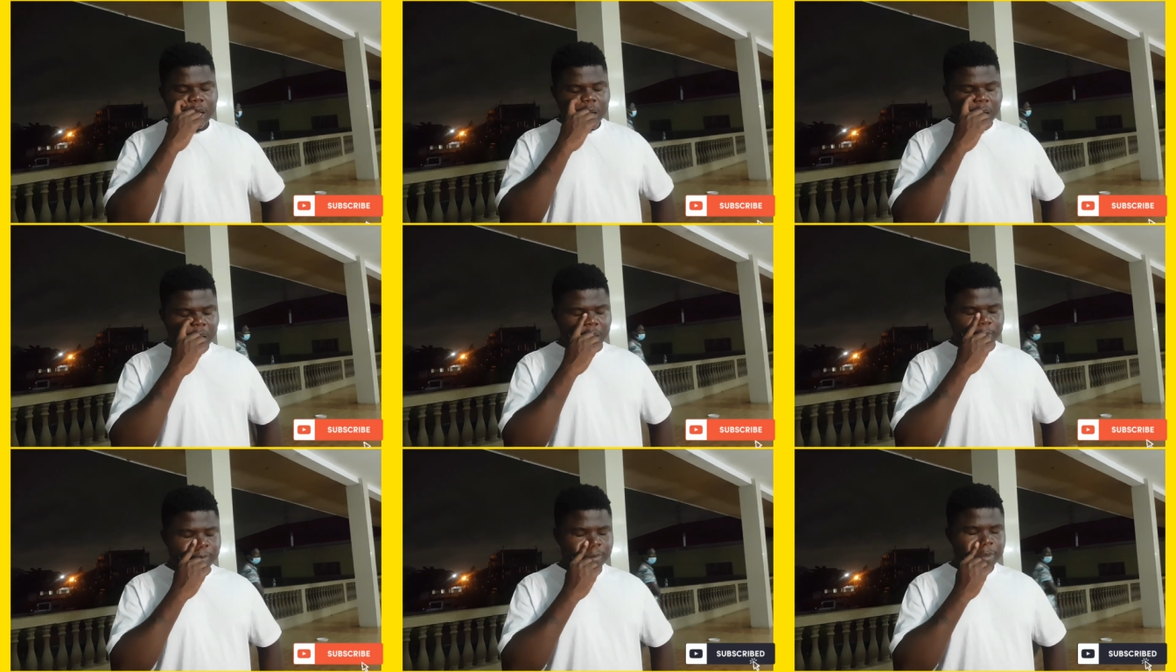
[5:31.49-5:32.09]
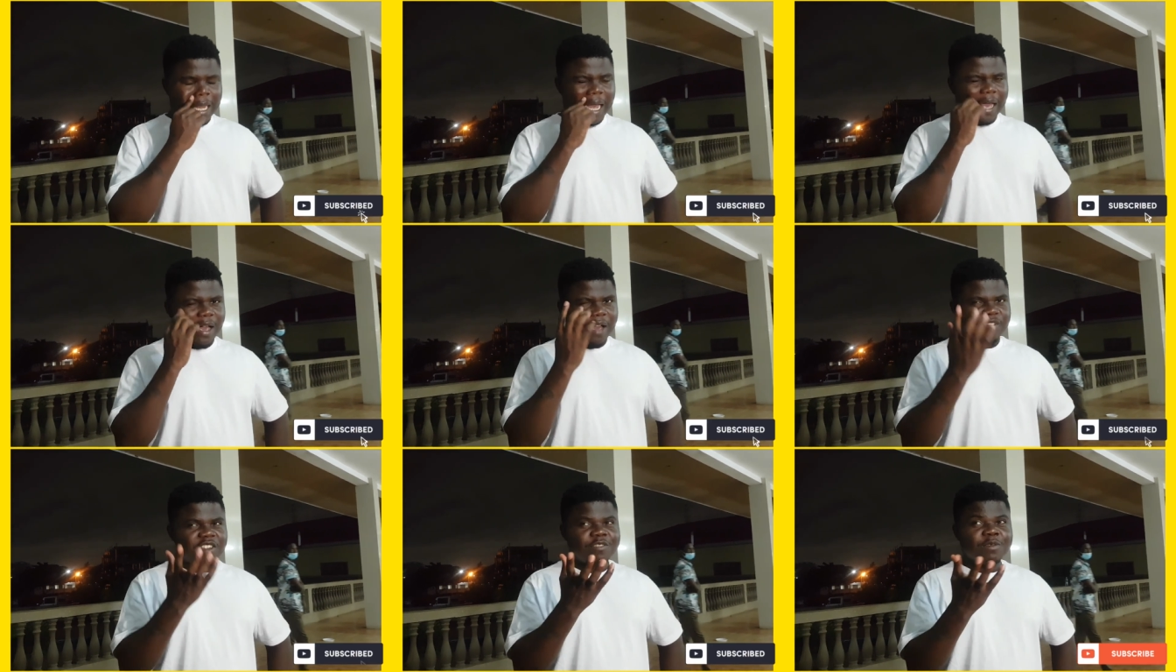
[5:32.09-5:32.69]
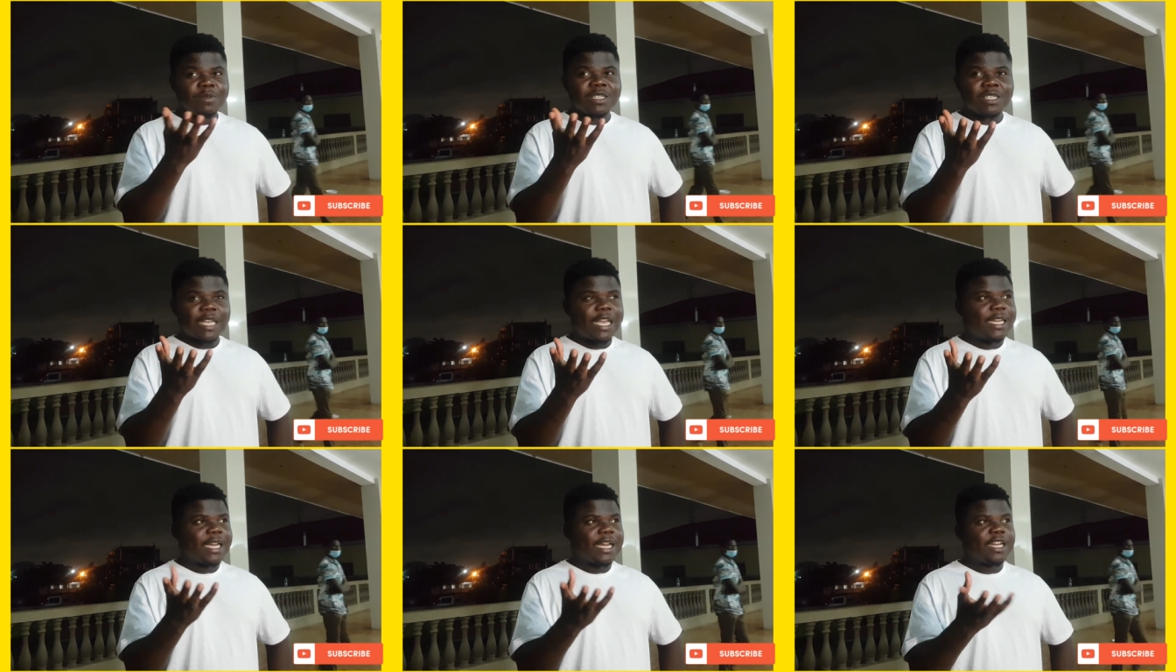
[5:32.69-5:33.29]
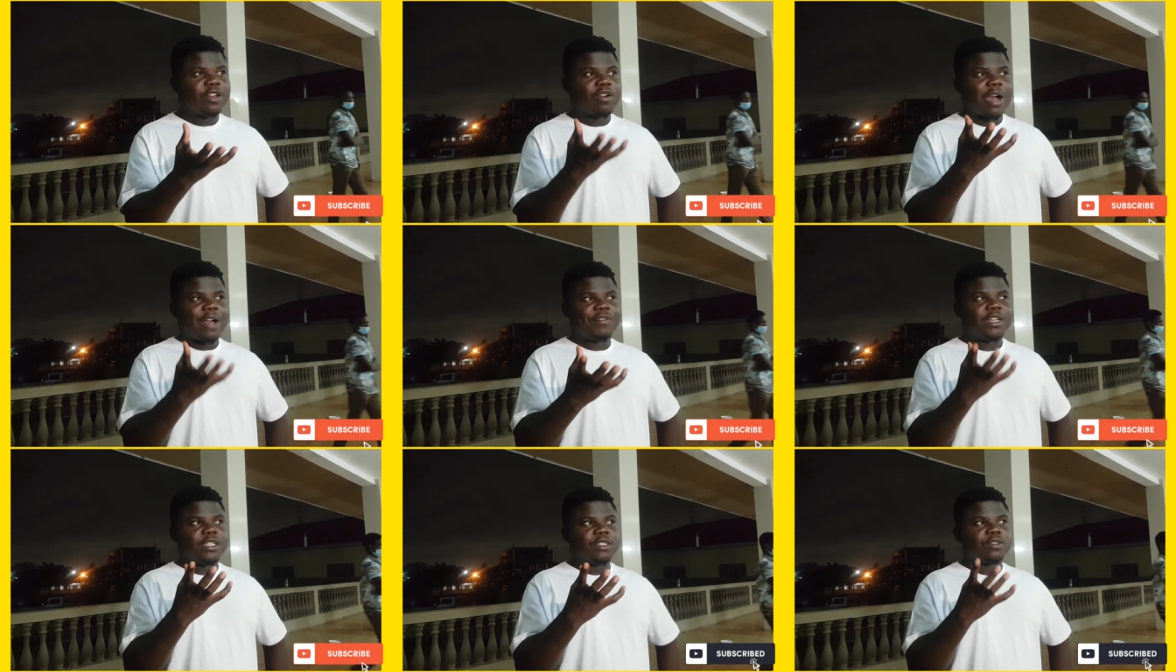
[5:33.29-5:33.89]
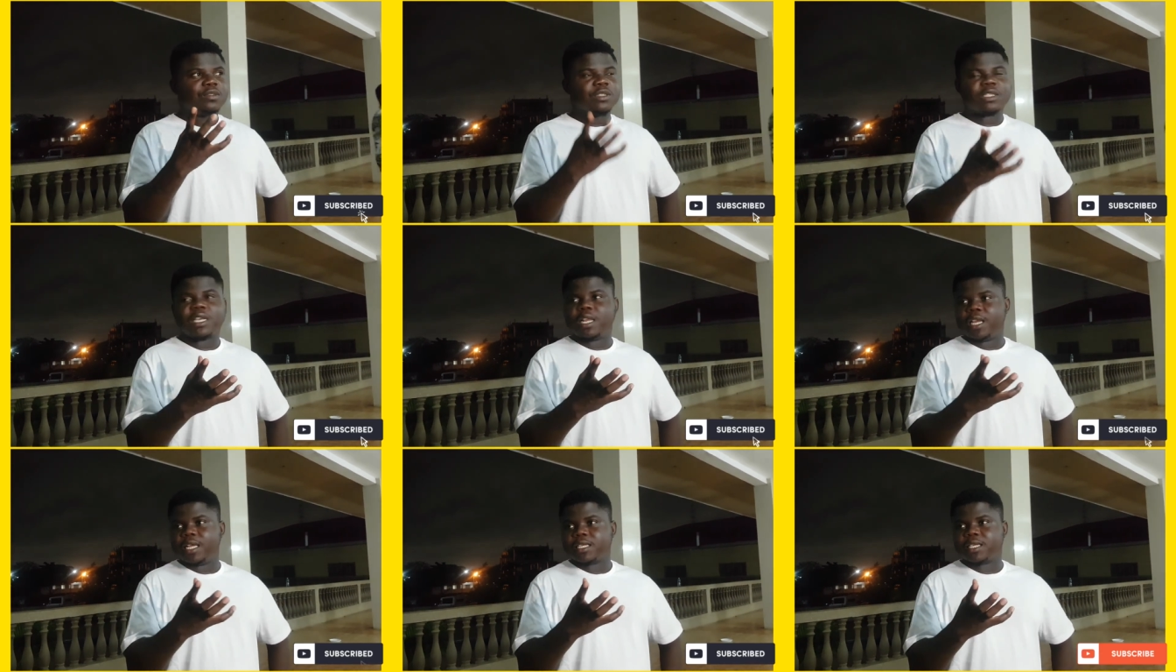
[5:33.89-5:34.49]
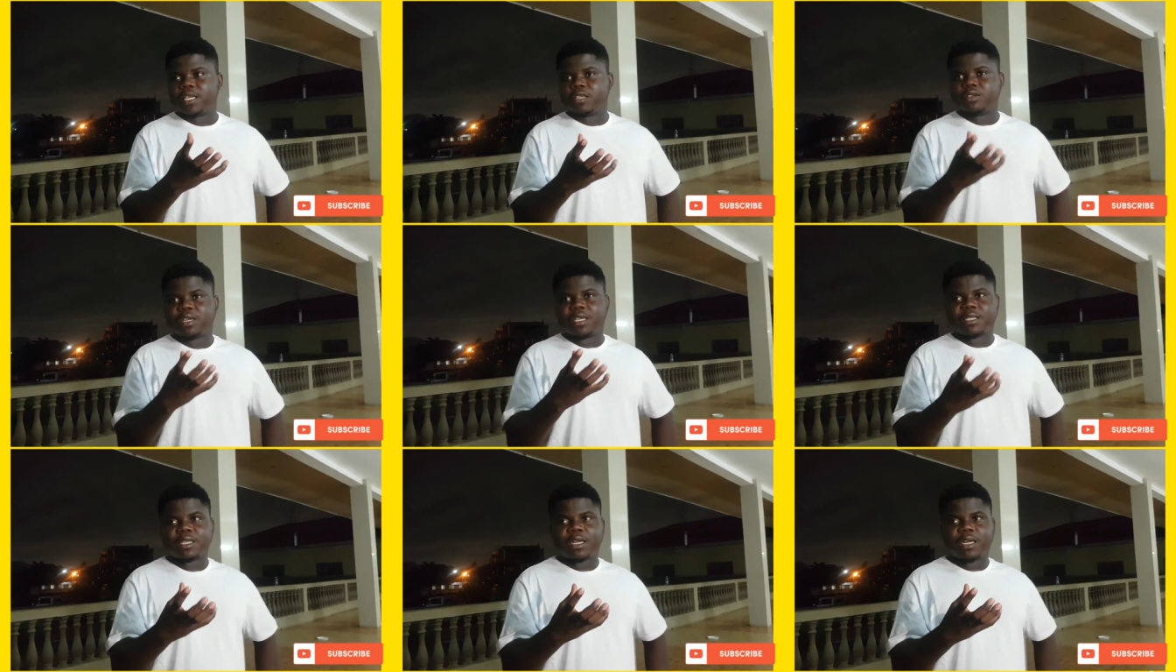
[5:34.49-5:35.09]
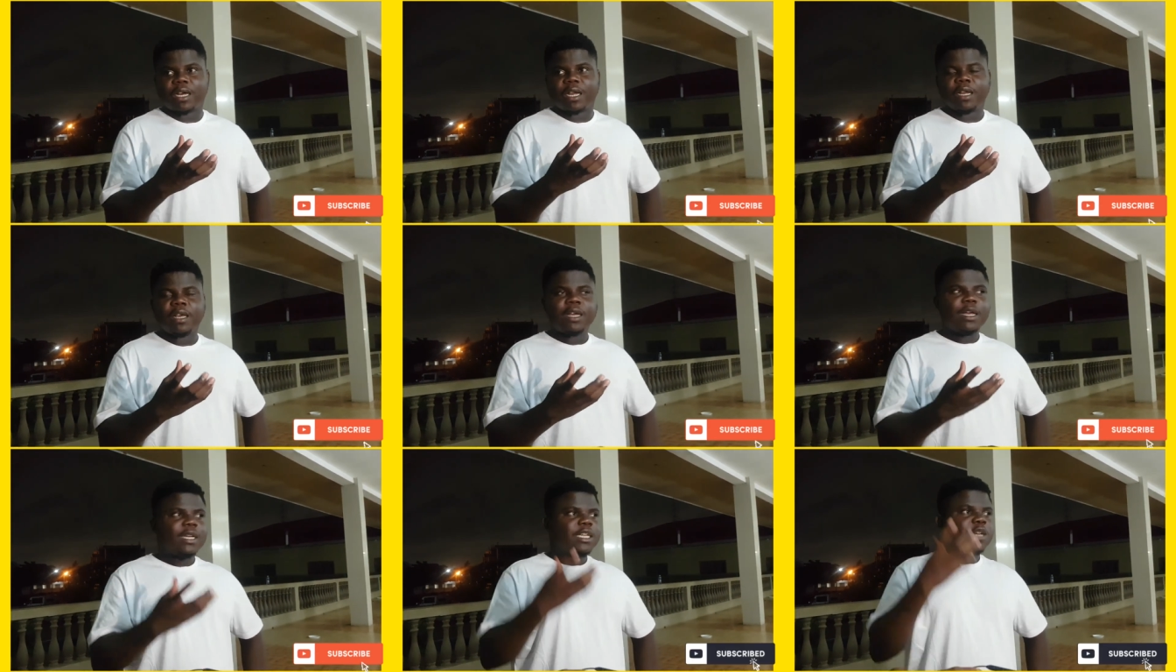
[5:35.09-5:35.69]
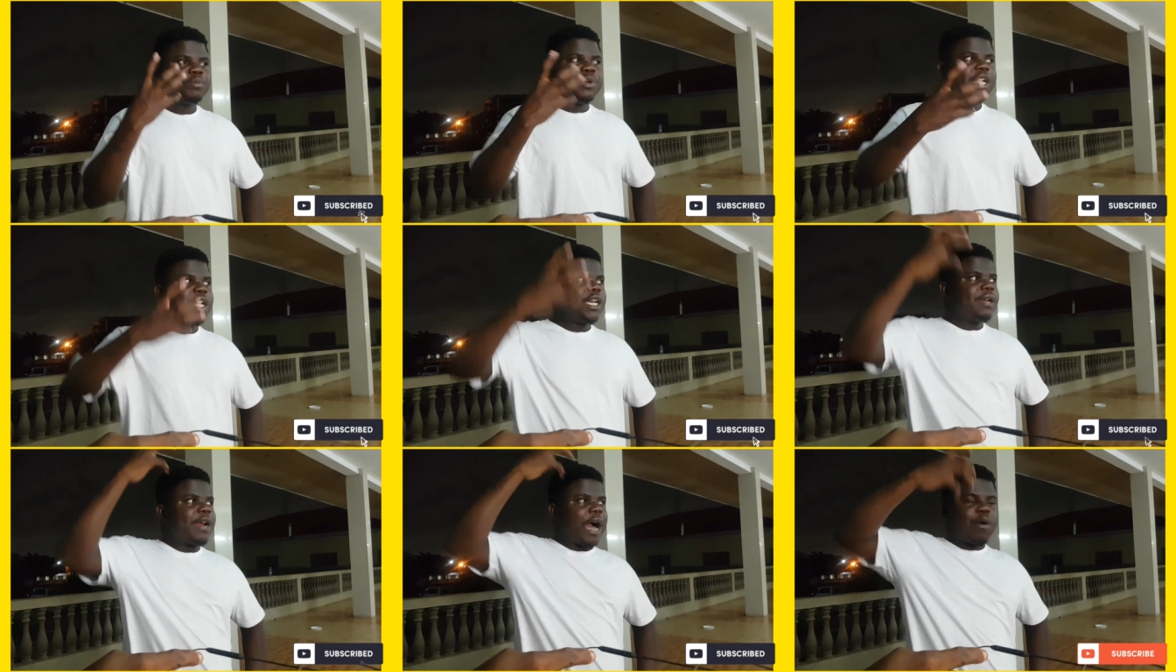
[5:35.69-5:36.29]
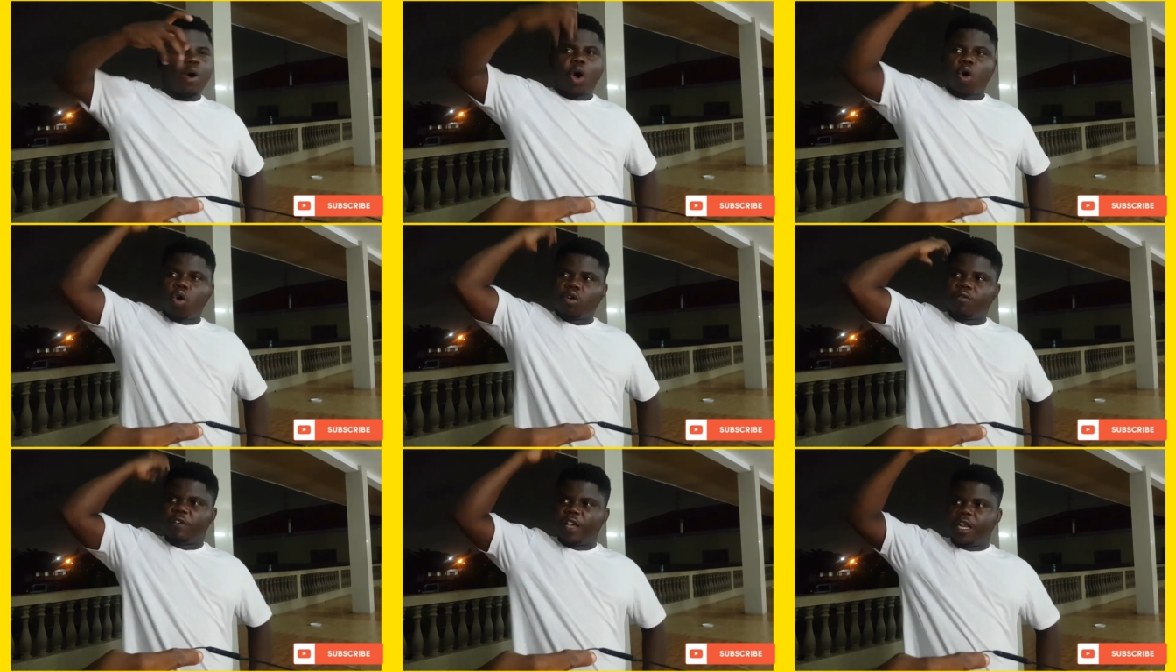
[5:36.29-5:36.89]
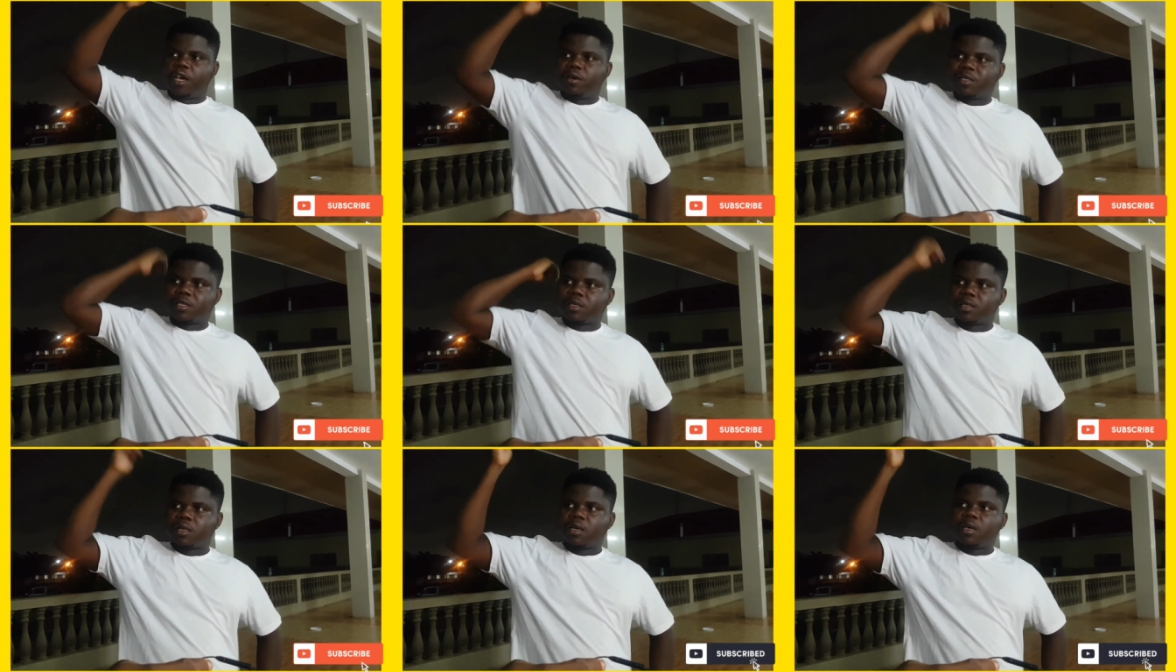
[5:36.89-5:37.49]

Um, I, I've even been saying that they don't have anything to say lately, to the extent that they bring in our old videos,